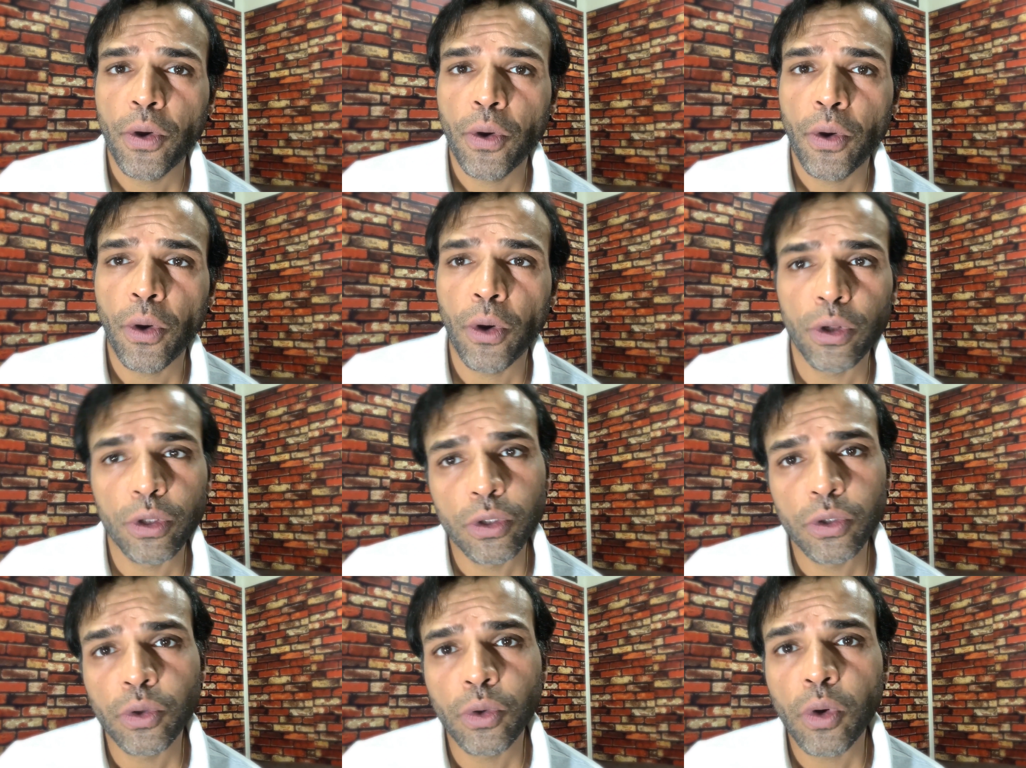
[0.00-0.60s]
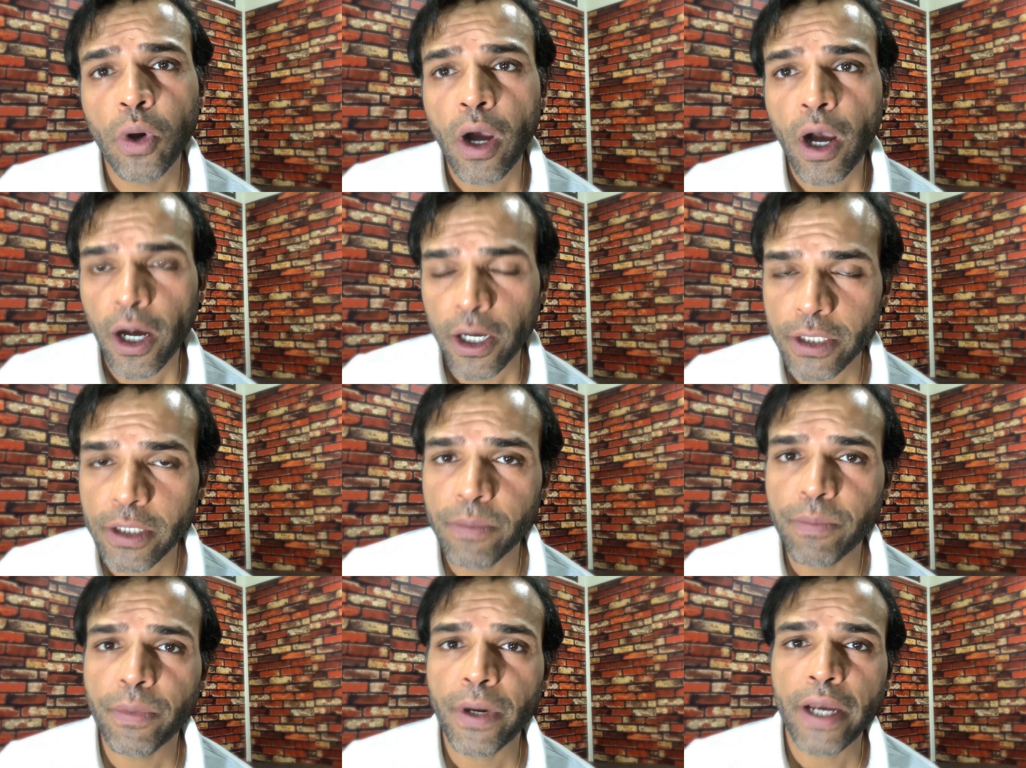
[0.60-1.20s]
although
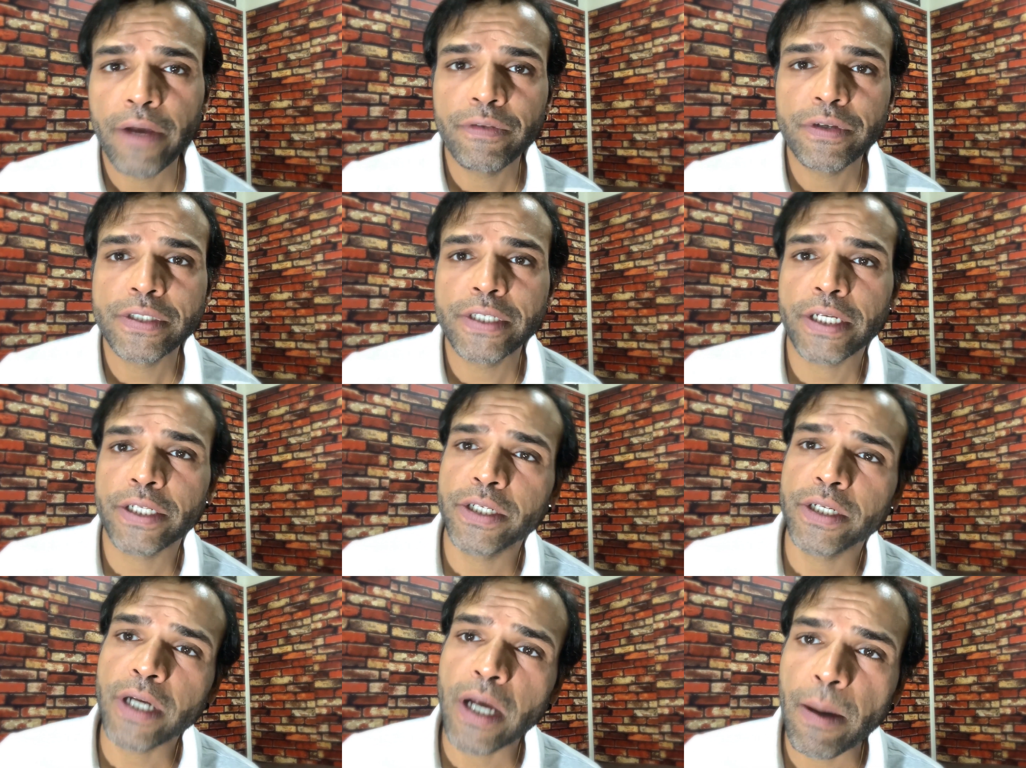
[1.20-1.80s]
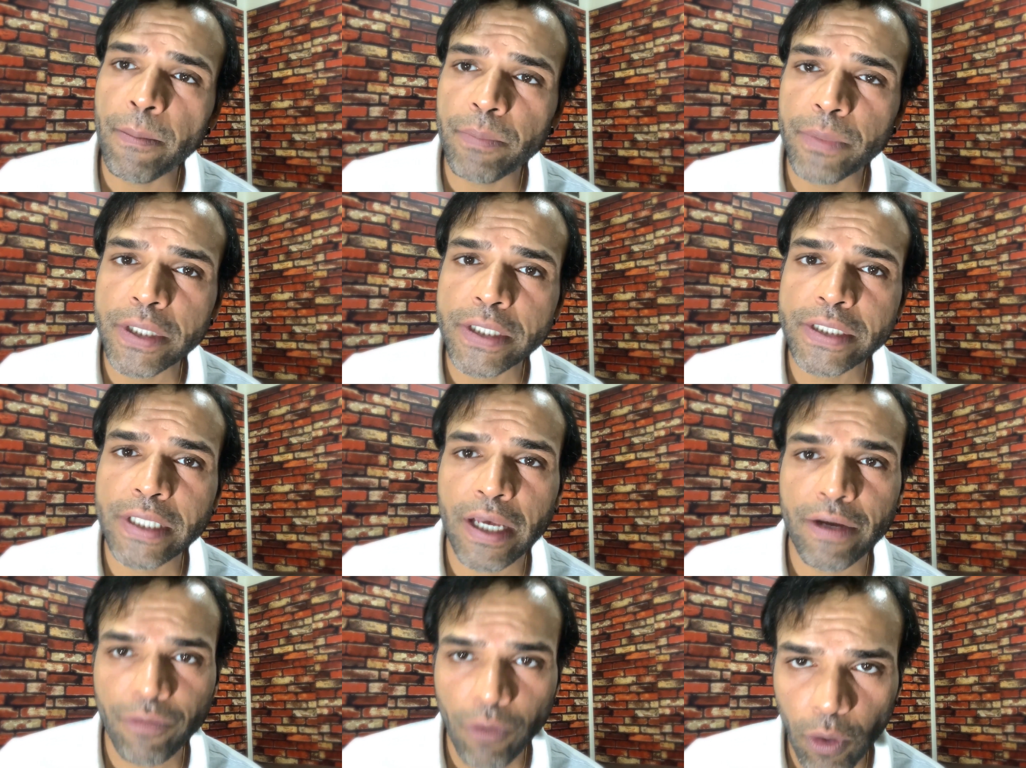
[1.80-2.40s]
other private sector companies
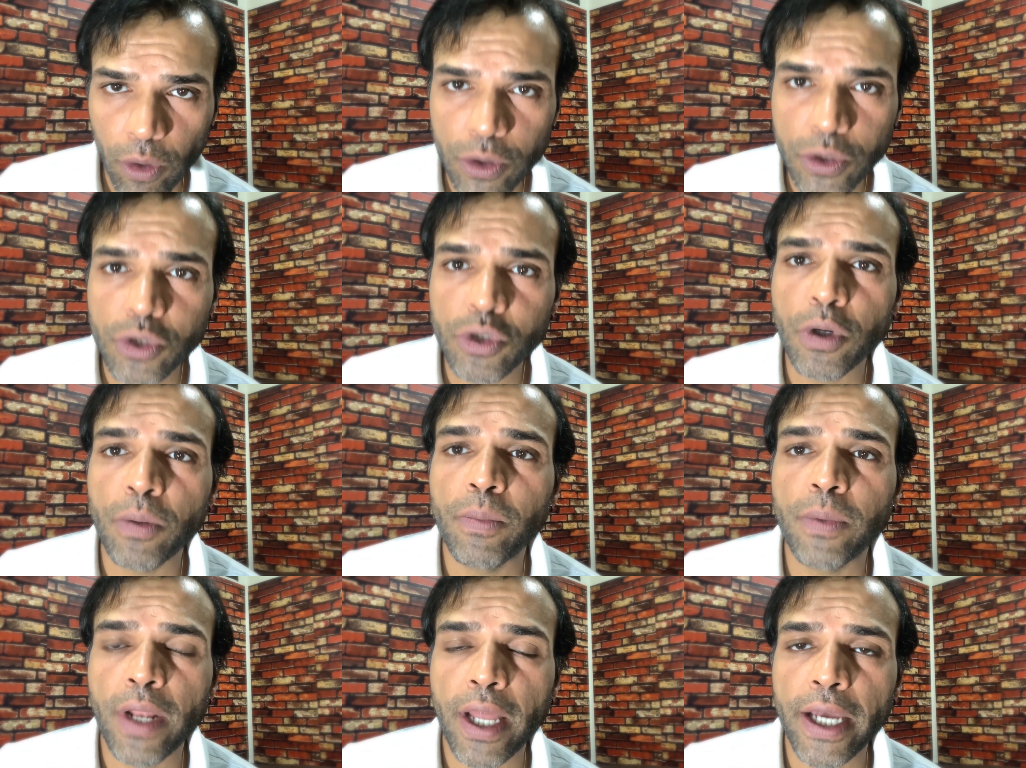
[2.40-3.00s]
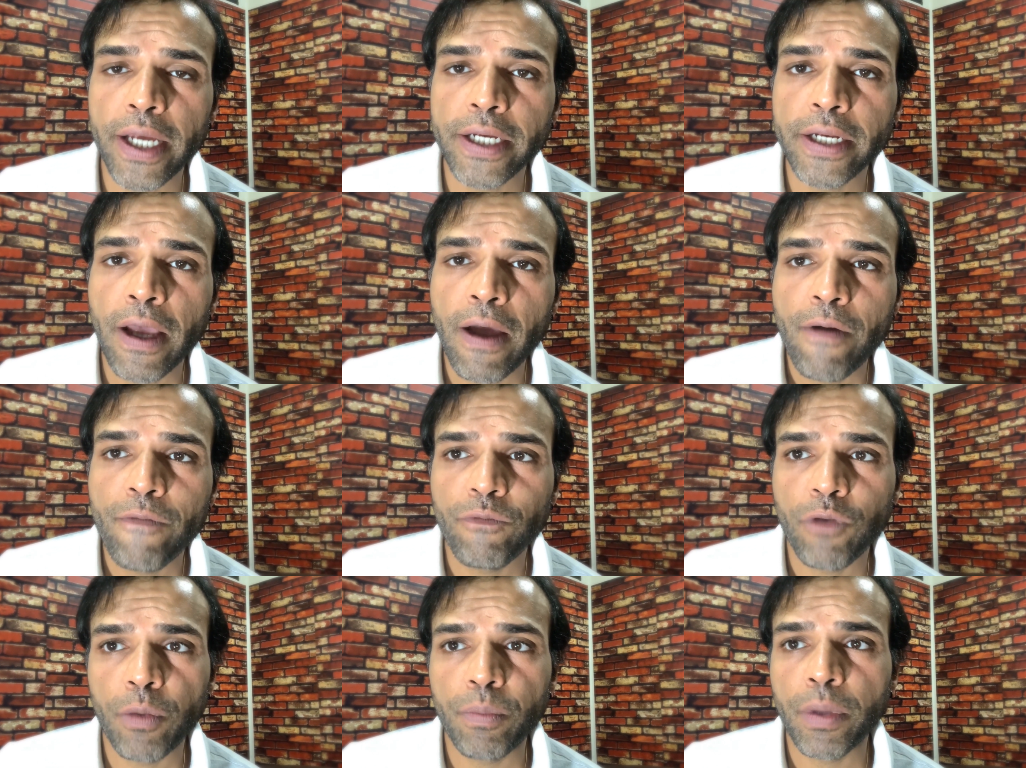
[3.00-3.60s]
have also applied
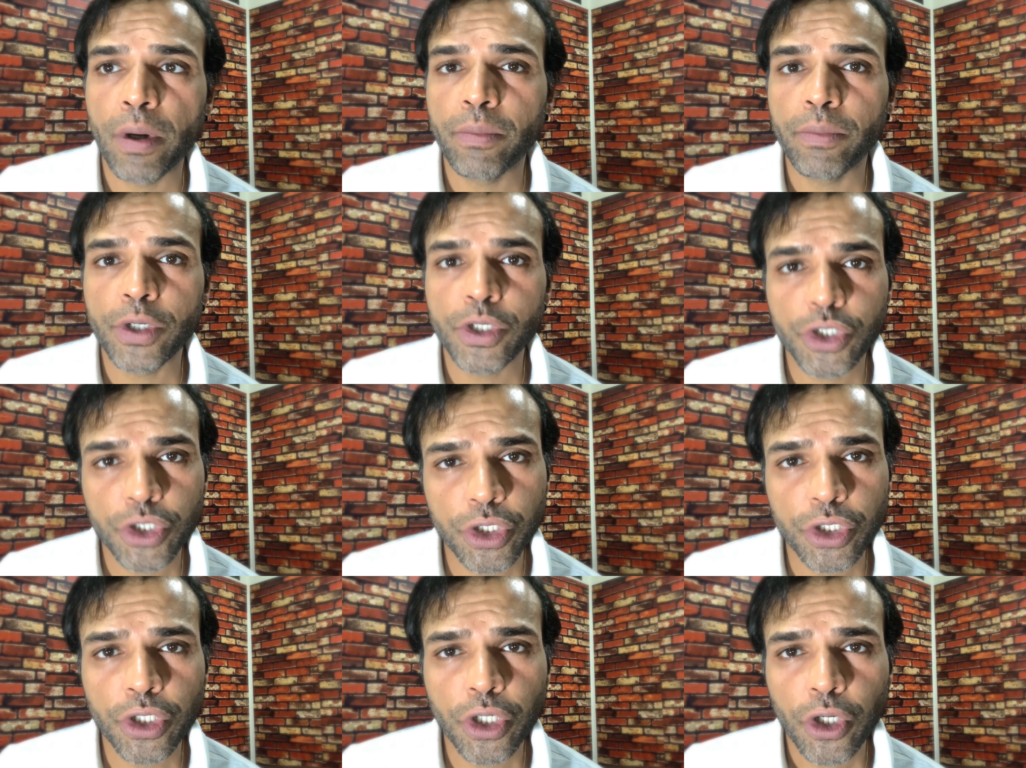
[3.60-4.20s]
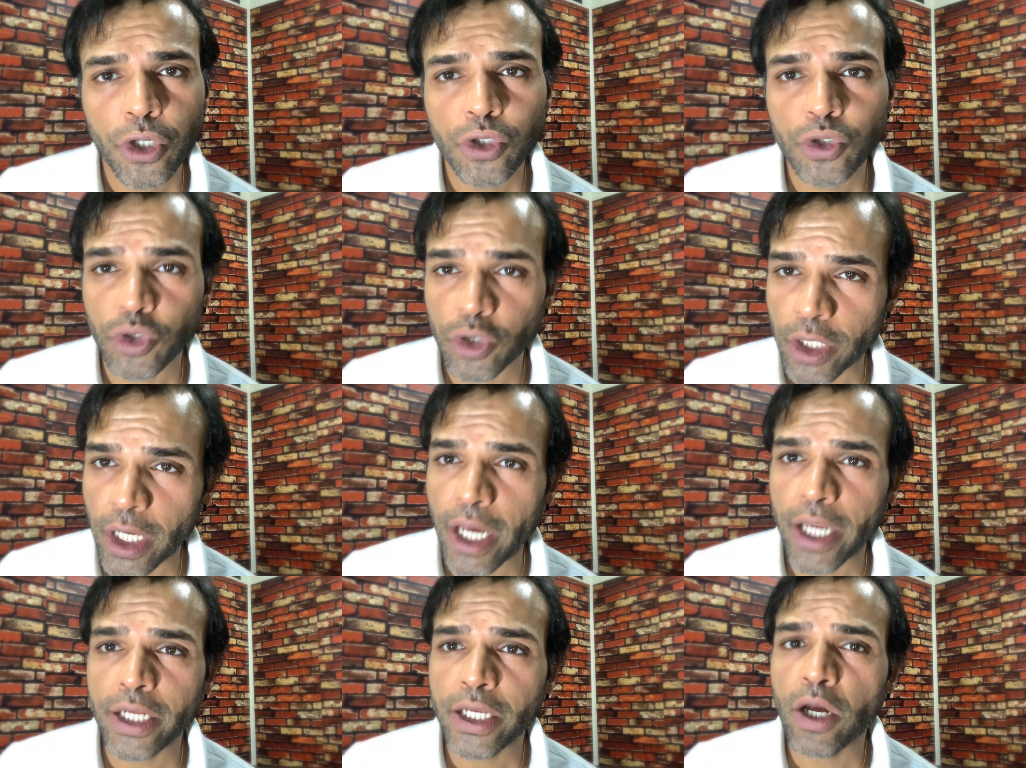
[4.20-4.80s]
for permission to
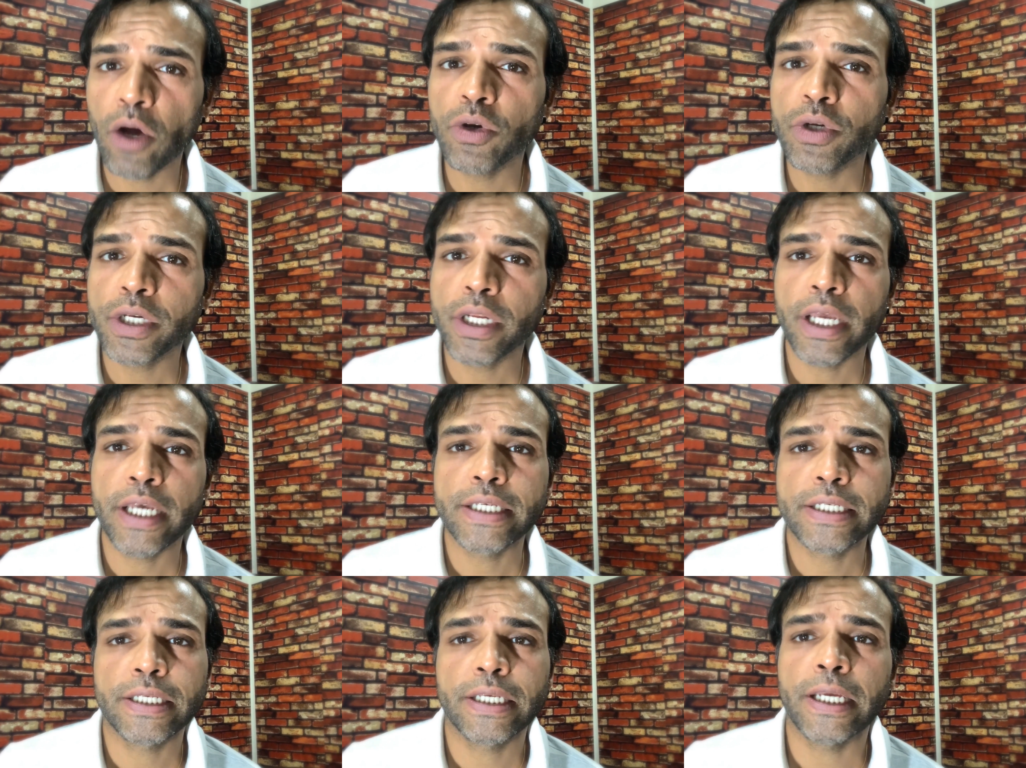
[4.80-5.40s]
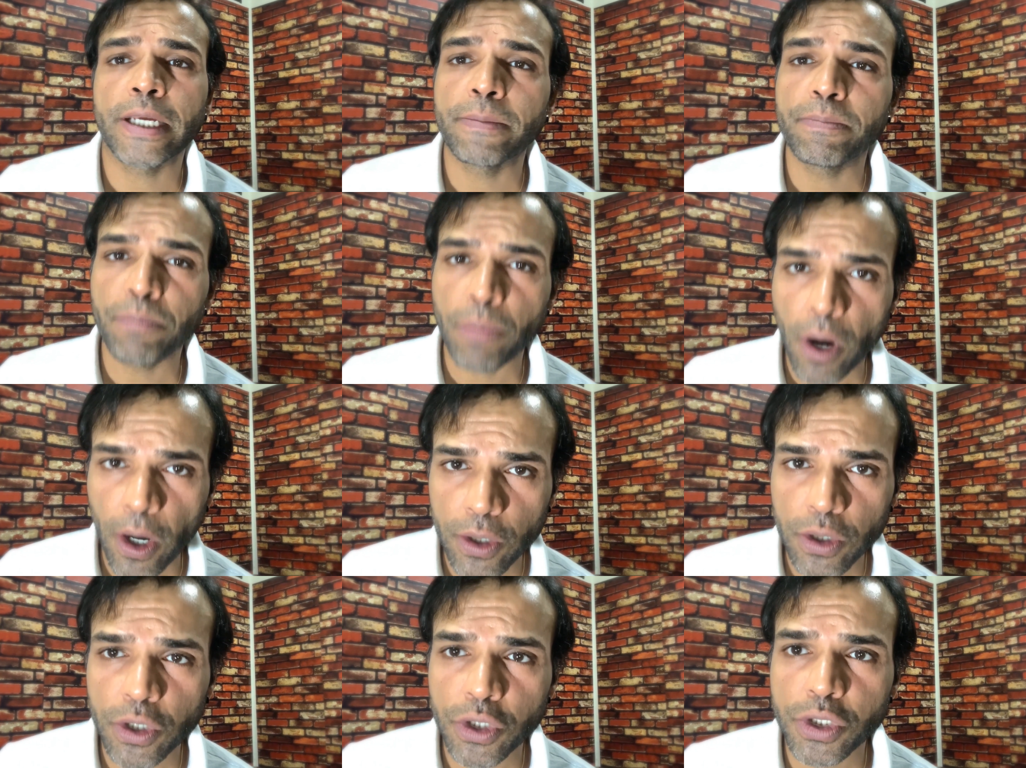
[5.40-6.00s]
carry out tests in
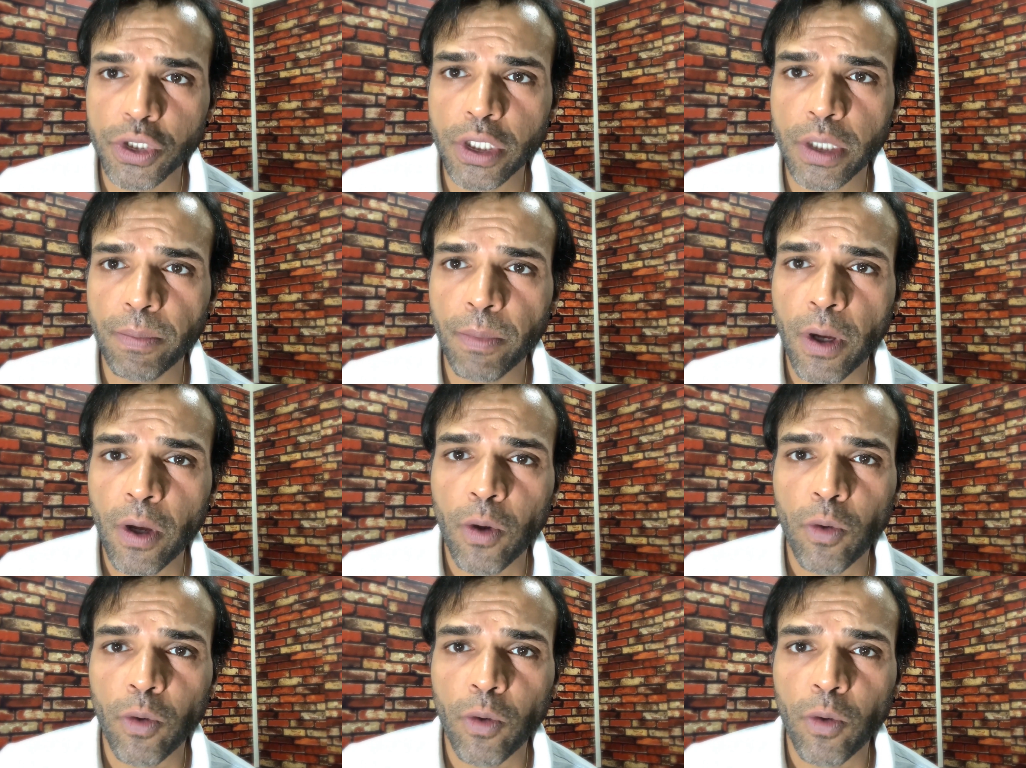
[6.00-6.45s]
partnership